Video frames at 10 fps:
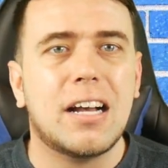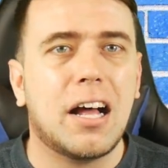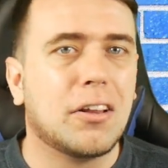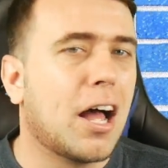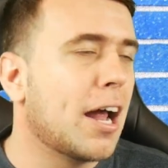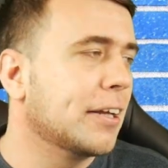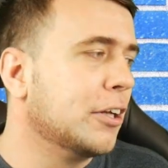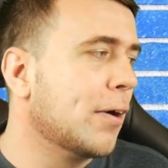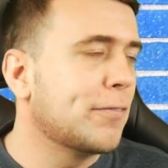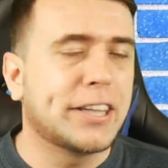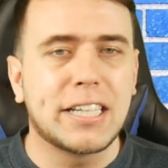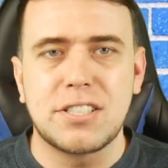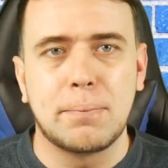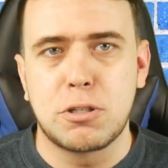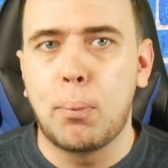a lot you know everything
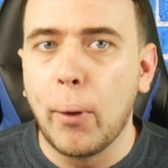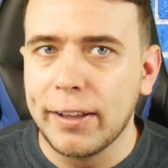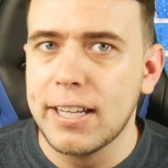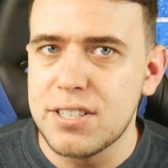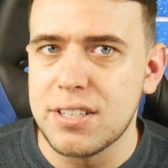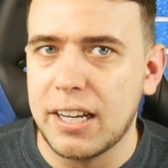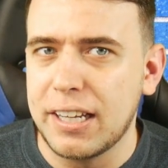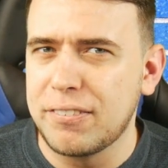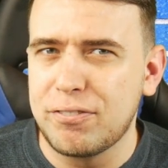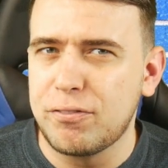seems pointless and I,